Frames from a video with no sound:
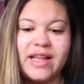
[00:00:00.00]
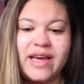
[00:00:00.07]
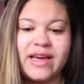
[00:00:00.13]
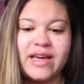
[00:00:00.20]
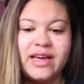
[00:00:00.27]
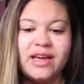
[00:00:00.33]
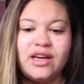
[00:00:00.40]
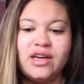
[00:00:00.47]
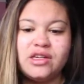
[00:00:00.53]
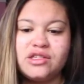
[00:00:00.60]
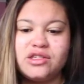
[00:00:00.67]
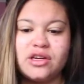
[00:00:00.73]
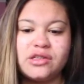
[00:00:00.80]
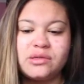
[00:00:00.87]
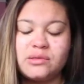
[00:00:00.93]
like
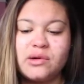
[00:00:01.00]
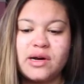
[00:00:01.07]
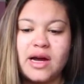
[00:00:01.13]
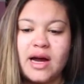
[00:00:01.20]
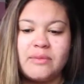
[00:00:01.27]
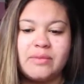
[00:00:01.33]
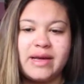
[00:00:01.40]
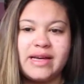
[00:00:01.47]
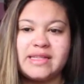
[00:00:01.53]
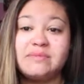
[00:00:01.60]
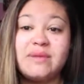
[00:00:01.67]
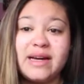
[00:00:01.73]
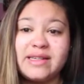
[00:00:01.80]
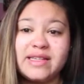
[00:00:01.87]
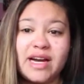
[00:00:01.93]
just woke up because
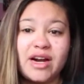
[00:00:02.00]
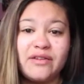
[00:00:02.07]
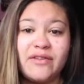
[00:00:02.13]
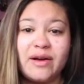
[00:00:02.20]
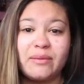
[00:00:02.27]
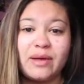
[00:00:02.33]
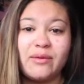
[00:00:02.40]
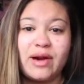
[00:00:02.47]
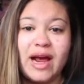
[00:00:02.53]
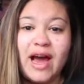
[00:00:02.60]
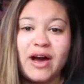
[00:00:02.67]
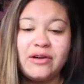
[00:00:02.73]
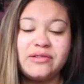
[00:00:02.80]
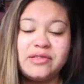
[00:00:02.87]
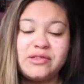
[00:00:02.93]
my entire family went
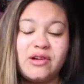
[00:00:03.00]
out,